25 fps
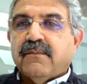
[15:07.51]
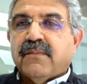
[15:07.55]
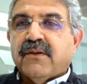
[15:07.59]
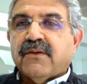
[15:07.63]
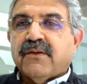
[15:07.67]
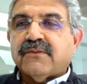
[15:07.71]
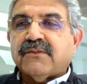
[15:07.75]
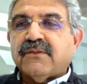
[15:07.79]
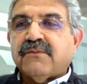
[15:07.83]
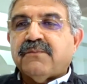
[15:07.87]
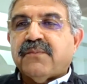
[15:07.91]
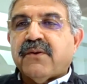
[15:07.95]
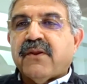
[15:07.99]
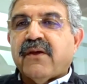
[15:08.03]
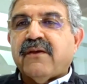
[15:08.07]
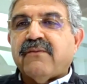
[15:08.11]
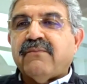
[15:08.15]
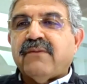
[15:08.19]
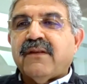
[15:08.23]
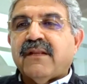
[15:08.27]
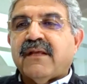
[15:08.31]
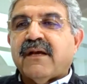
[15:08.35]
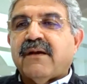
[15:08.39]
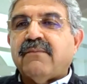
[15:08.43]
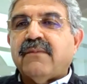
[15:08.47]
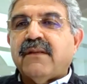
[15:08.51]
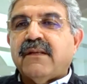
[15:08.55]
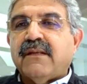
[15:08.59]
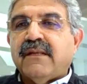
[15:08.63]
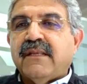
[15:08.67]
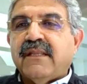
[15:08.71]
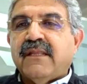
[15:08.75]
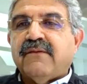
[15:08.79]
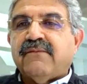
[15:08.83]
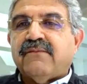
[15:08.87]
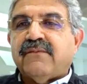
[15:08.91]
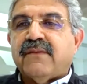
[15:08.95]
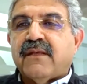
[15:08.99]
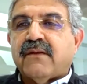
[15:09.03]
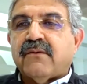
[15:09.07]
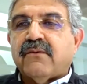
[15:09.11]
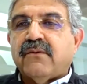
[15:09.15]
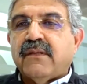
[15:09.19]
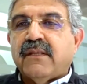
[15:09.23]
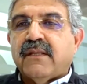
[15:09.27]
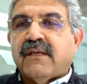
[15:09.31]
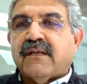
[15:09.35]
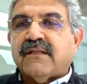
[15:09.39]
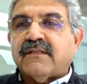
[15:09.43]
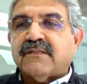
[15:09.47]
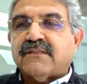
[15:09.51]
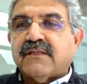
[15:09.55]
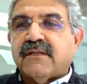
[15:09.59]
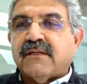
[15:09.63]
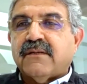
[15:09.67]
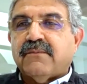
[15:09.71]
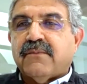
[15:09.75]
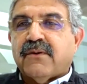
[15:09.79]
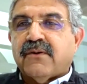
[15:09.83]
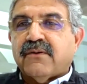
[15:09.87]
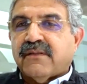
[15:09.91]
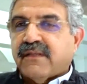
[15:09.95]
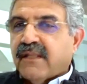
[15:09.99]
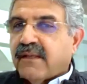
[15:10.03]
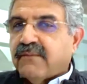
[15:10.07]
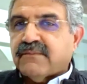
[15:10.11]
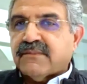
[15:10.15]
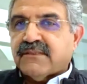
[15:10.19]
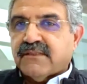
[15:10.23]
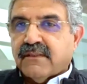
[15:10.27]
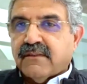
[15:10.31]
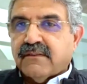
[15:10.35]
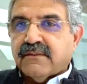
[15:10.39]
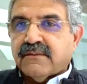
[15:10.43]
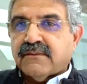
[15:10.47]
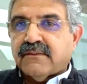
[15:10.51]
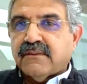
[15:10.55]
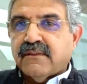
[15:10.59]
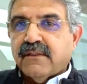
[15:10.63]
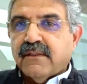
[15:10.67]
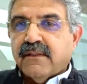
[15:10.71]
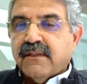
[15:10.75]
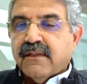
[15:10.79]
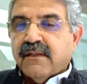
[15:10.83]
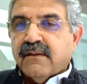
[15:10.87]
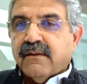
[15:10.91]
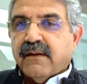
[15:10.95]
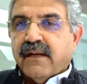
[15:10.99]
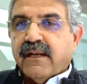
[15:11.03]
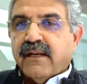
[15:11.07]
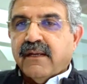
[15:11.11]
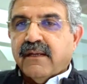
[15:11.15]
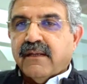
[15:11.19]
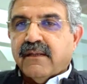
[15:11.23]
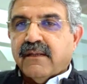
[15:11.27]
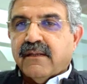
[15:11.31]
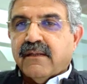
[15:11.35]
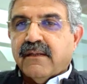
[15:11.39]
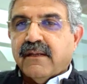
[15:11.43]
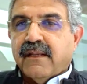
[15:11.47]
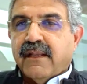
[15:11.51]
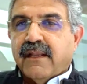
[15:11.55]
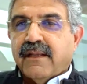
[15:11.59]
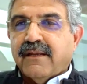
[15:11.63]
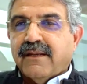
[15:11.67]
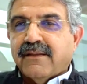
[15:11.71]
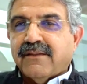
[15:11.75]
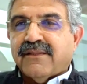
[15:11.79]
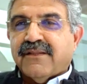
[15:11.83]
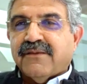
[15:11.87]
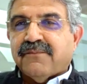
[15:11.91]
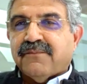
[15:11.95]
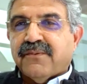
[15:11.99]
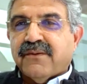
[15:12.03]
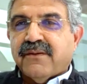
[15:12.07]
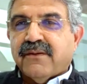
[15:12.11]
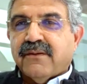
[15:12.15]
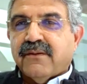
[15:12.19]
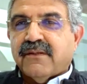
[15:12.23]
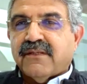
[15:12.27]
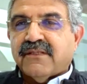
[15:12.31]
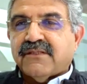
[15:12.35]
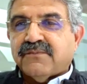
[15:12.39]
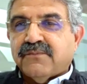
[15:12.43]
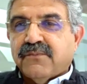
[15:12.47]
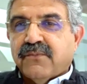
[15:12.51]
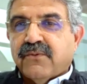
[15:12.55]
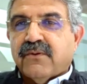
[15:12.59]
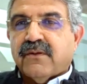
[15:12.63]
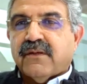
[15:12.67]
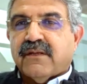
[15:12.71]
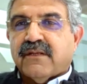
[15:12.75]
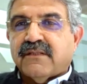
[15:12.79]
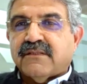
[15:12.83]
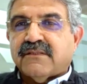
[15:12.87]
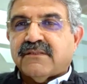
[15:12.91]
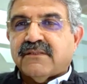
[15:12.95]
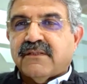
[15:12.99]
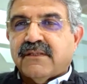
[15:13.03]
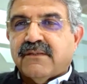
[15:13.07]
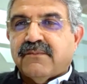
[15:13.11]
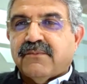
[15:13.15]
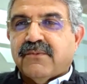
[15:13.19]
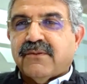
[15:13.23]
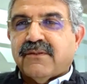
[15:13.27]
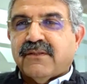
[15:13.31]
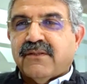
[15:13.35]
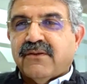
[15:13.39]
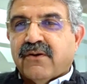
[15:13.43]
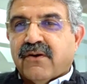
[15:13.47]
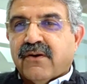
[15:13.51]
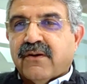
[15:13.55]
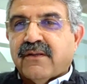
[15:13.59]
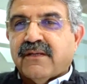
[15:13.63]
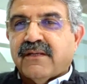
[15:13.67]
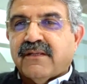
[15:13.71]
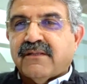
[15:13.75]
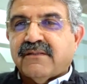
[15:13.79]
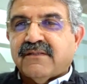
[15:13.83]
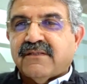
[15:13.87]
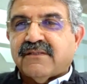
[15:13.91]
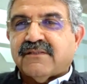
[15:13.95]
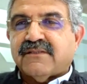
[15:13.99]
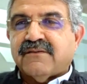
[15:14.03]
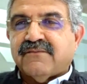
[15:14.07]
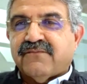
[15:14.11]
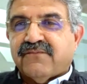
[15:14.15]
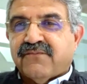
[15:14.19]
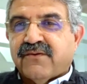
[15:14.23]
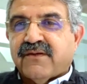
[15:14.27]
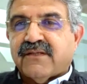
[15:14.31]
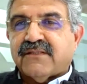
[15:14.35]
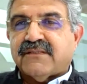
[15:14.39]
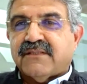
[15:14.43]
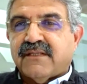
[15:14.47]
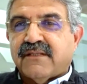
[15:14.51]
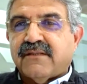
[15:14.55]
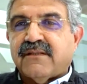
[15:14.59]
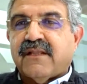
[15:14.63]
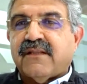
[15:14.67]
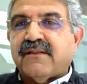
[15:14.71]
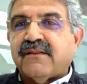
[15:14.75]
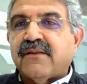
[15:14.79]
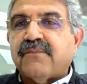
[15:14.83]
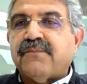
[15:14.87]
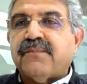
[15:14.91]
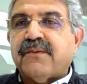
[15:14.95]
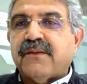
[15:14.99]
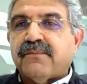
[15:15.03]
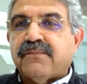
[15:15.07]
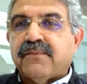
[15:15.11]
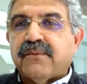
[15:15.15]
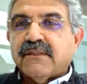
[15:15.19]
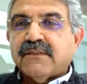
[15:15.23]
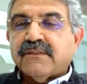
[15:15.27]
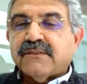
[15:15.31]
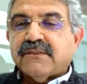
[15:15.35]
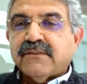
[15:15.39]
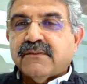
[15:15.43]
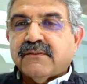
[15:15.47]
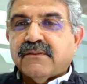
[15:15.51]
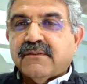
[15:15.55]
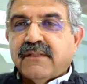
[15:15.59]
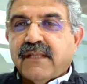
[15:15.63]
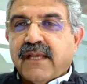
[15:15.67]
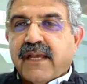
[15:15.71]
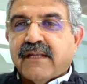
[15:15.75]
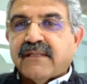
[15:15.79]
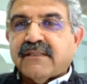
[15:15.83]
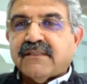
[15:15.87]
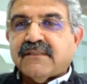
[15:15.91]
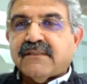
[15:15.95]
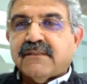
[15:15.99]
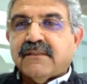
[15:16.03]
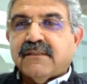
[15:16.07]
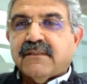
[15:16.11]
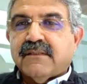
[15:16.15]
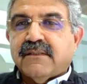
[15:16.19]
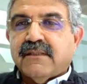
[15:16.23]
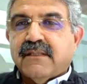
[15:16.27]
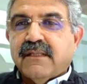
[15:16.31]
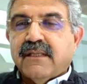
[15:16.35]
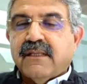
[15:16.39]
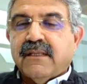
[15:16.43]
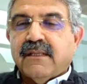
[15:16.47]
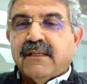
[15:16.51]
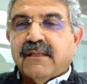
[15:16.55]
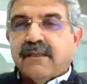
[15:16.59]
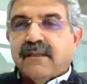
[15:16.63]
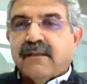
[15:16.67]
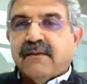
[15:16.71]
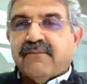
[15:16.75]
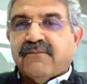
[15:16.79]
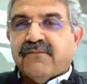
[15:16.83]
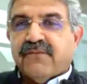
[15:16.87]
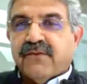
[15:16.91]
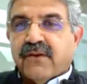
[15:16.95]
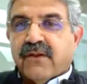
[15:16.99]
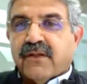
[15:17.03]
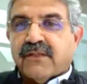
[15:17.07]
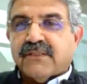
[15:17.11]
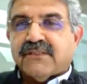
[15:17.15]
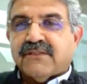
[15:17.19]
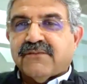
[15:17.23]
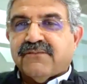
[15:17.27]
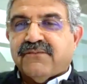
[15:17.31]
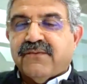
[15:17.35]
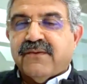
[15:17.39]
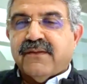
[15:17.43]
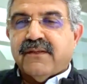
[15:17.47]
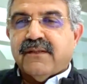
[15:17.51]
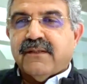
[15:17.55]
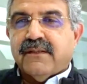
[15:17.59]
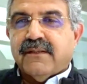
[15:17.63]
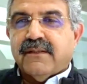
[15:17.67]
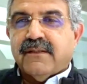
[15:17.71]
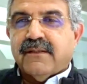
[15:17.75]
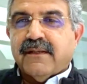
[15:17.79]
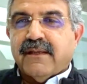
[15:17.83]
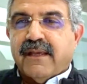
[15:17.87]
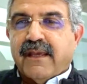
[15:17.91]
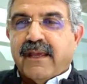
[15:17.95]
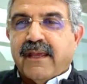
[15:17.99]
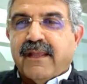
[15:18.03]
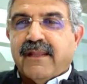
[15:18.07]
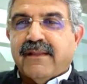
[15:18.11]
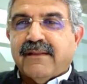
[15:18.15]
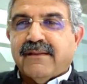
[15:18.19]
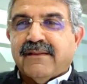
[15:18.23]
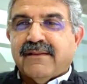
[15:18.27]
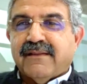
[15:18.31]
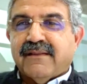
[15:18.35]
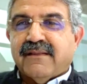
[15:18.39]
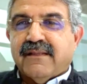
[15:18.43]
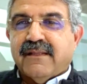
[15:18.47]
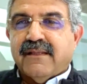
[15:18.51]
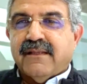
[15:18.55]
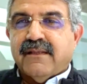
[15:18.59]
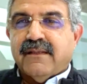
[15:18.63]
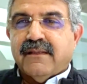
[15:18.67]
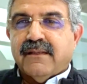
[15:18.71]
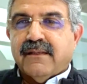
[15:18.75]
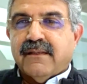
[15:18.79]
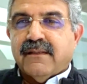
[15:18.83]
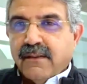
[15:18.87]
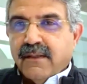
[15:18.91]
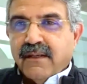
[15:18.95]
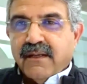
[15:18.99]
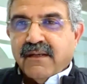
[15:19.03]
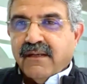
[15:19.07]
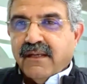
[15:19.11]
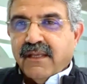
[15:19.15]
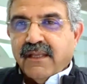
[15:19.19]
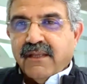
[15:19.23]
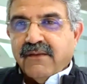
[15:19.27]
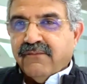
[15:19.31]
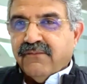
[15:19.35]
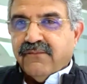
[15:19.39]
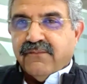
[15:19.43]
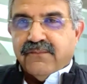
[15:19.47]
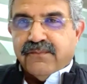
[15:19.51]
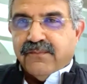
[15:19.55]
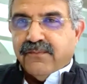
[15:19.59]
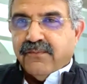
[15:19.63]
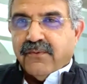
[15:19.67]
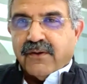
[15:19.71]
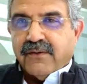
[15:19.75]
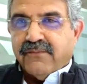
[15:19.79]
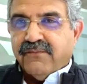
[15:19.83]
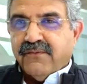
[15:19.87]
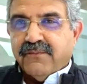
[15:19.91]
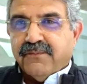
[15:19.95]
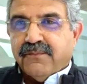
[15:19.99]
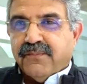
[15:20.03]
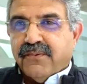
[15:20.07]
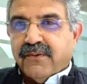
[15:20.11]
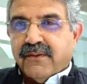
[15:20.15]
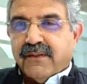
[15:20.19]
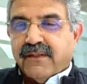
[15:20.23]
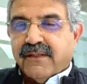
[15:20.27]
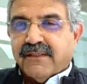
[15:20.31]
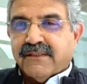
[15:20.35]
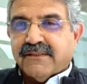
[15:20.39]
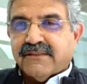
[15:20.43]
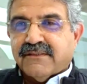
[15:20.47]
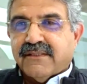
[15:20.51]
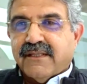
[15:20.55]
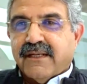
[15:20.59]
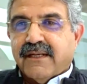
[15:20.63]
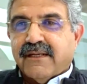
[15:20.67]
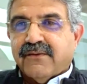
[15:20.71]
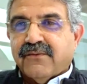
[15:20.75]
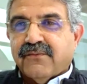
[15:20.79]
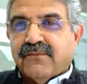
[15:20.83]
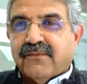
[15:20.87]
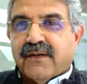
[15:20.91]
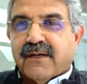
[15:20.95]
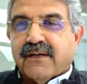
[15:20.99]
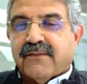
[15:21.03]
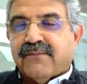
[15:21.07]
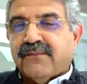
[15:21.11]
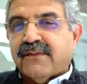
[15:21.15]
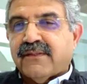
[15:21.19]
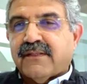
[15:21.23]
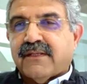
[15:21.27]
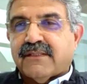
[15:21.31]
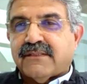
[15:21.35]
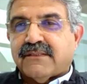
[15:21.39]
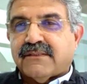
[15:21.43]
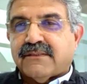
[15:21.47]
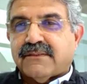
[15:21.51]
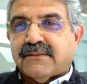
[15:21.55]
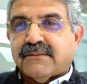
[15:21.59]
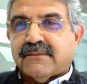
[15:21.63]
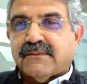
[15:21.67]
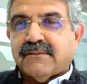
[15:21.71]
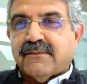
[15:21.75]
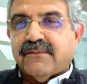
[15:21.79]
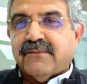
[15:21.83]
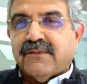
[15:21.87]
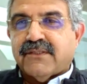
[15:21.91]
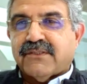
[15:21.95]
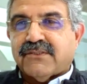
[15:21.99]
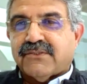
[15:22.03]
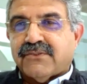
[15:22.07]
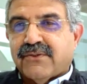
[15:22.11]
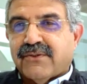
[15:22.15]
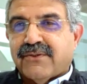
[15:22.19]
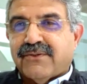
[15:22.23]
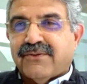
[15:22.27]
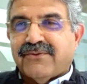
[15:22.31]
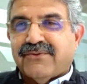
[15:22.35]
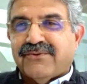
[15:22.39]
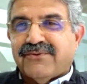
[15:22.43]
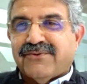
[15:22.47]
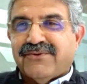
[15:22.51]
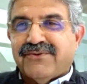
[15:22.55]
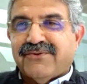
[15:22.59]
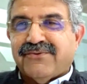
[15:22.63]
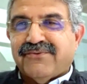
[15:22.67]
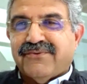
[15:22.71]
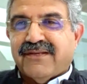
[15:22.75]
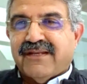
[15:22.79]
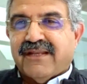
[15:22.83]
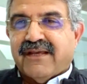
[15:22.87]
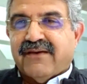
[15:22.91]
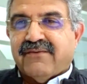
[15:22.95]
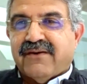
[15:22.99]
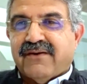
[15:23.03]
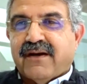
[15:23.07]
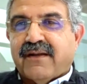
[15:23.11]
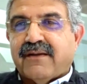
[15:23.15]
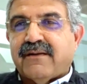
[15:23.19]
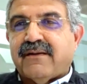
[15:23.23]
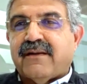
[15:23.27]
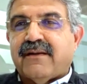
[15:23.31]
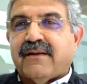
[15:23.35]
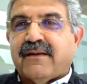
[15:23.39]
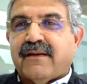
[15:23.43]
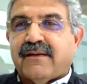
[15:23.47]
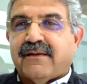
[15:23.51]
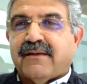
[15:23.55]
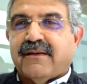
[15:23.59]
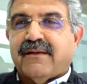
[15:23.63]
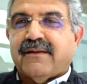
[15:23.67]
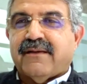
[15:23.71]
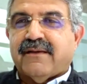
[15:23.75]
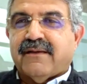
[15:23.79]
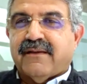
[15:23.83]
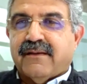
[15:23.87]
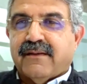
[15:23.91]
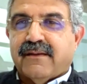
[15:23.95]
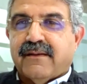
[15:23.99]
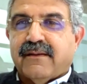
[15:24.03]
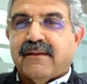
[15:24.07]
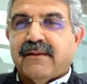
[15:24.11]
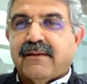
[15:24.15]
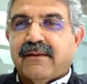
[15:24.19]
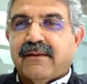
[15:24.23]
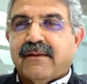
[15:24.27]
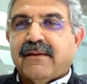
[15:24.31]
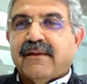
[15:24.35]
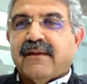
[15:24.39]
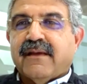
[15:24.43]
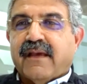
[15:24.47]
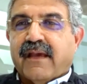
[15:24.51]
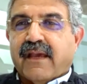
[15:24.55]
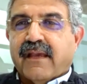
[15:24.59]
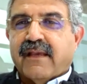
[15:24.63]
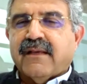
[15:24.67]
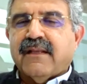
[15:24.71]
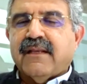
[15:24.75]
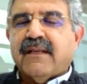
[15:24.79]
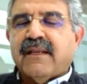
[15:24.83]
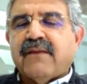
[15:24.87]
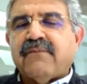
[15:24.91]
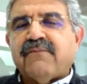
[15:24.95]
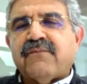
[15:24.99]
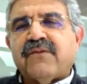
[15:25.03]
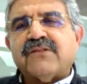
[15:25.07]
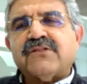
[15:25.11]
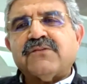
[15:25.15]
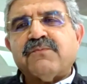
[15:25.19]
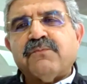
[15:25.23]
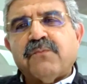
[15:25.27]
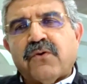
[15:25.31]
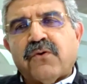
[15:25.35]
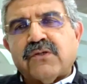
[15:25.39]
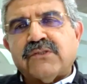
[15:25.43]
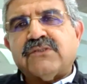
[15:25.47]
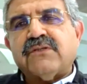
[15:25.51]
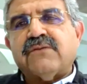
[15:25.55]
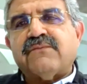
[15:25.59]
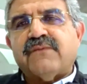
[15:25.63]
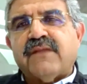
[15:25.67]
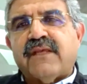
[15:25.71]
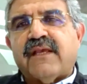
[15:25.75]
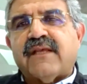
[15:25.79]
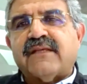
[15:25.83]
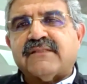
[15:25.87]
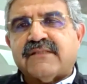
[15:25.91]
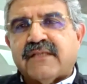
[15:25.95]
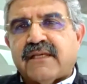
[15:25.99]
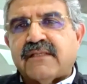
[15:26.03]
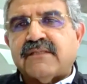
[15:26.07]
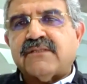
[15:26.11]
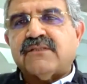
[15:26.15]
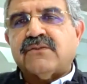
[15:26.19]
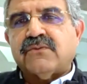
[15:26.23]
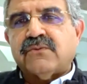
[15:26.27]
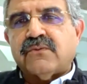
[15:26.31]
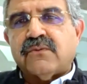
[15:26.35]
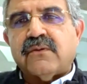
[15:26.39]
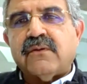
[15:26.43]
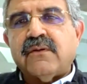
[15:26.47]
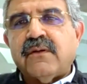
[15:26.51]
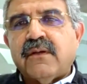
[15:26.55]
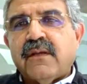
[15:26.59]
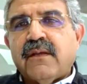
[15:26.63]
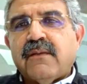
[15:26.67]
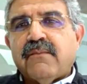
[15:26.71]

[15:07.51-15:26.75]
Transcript: Because the employee will come and leave. They're only concerned about themselves, right? An entrepreneur is more concerned about the organization first and then the people. So that's the philosophy and the need. What we put is that you work with us, we assure you will have a 180-degree angle, and which most of the SIs do.